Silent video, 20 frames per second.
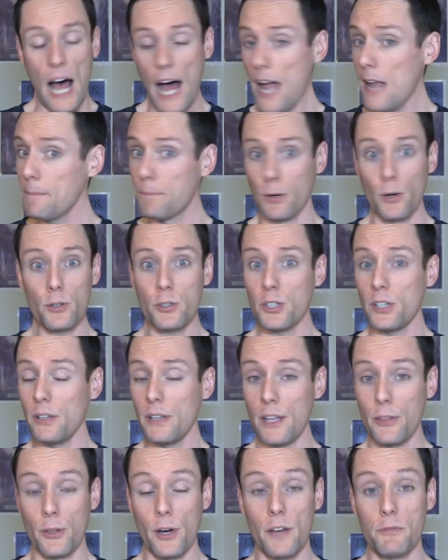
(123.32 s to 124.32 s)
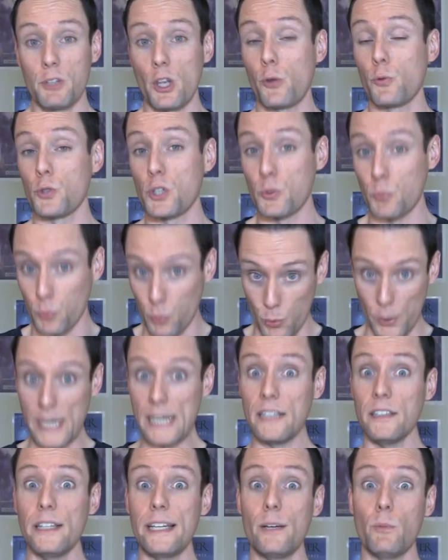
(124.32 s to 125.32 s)
I personally thought this was
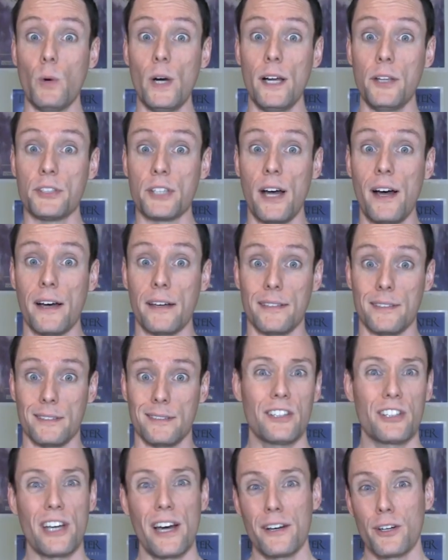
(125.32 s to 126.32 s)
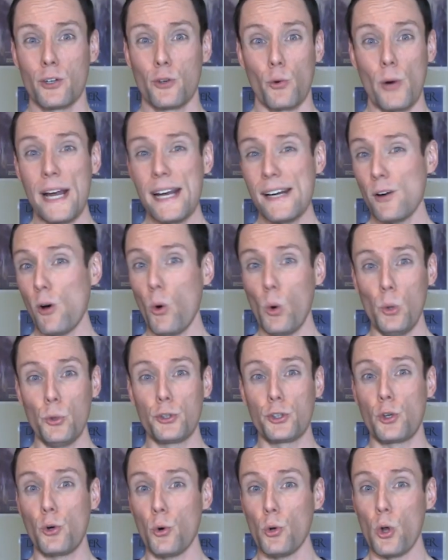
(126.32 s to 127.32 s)
really well done. It's got a great
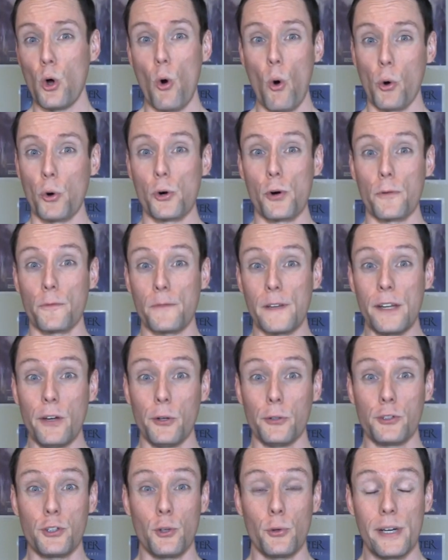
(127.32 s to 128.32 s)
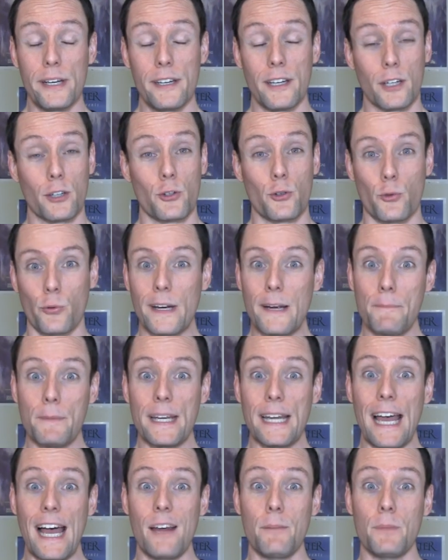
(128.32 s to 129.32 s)
old school horror feel to it, a
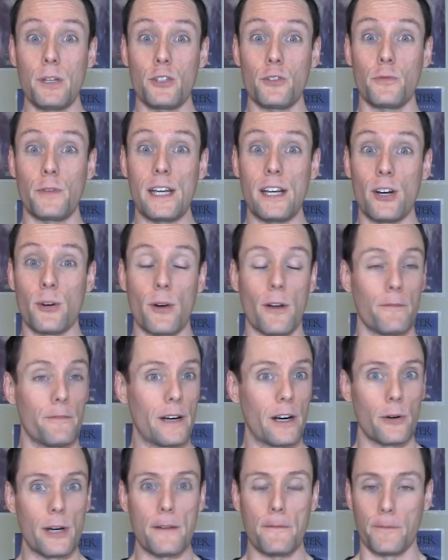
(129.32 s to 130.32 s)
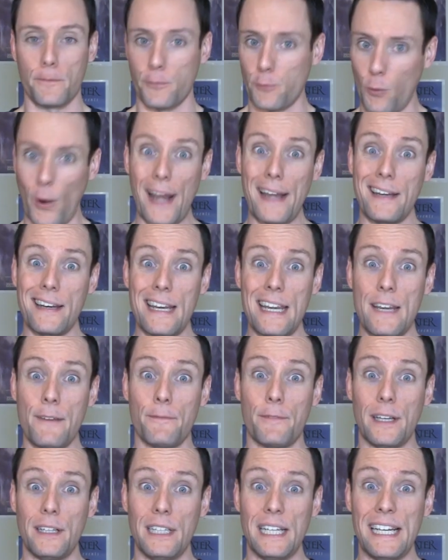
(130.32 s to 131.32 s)
creepy atmosphere, a very
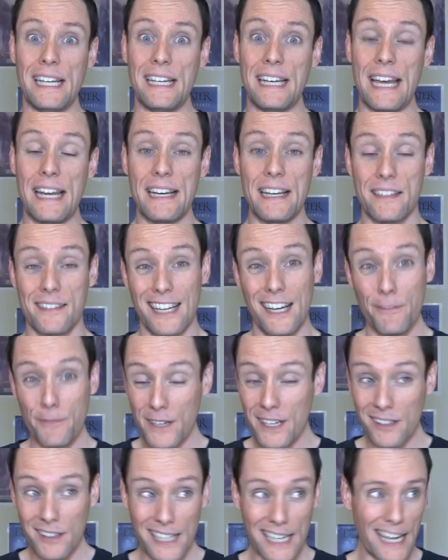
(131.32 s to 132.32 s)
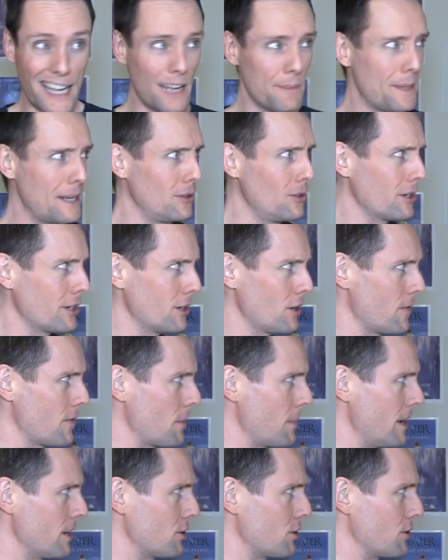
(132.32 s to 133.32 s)
frightening villain, and it definitely had me looking
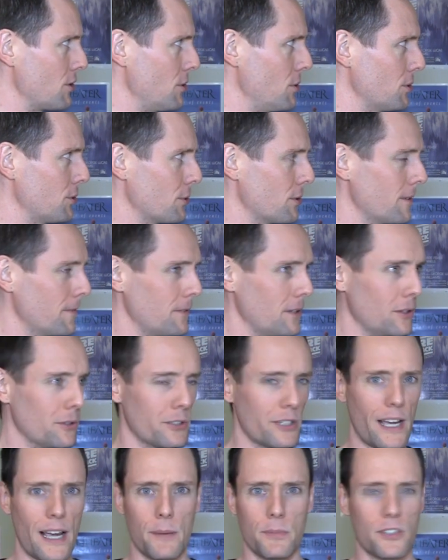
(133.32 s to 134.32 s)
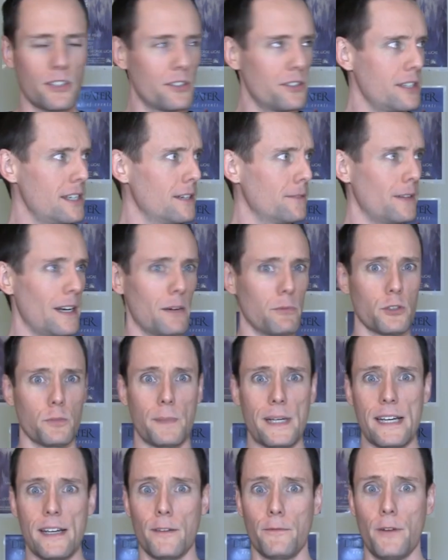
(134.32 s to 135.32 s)
over my shoulder a few times to see if I was
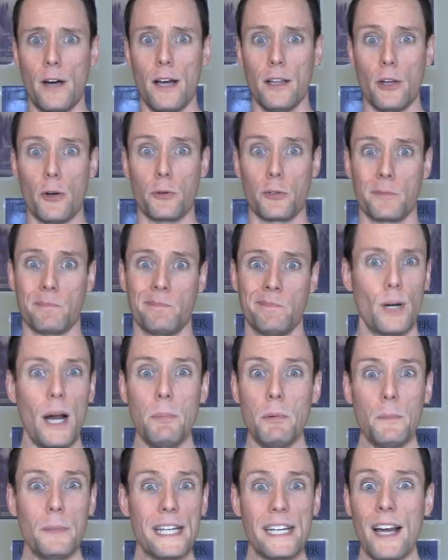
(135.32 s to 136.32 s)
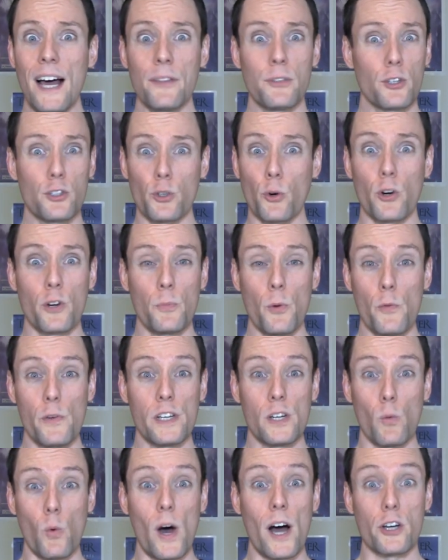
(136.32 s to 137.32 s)
being followed. Probably not the sort of
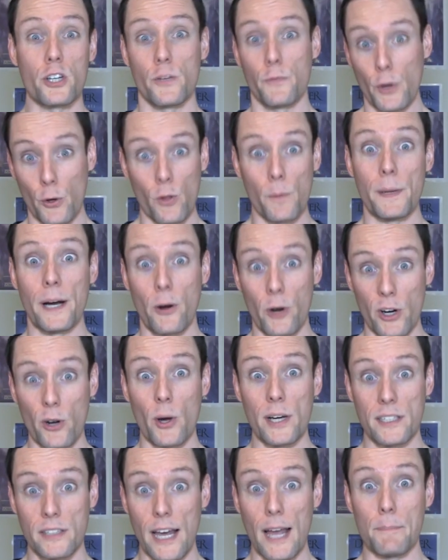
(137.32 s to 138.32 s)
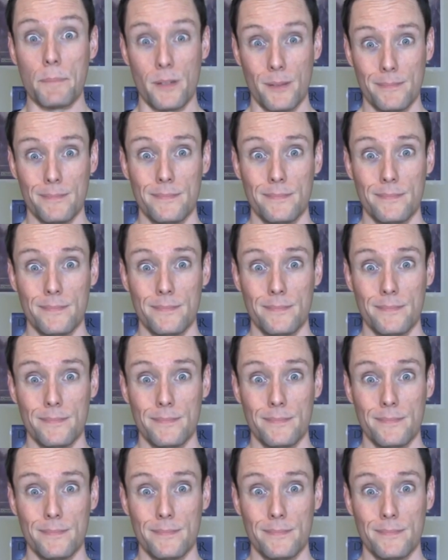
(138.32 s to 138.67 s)
movie to watch if you're the paranoid type.